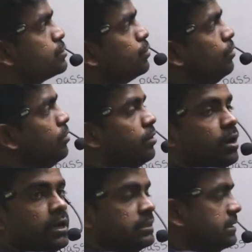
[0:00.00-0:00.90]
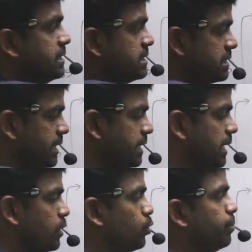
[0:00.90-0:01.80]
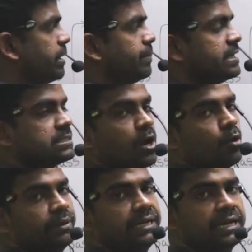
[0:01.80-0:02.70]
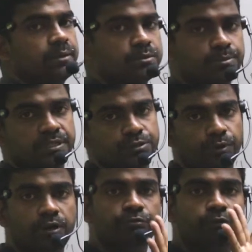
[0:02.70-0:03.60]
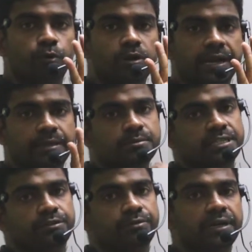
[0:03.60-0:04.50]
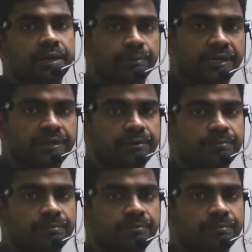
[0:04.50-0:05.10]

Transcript: So this inner loop repeats how many times means what? 4 times it will repeat.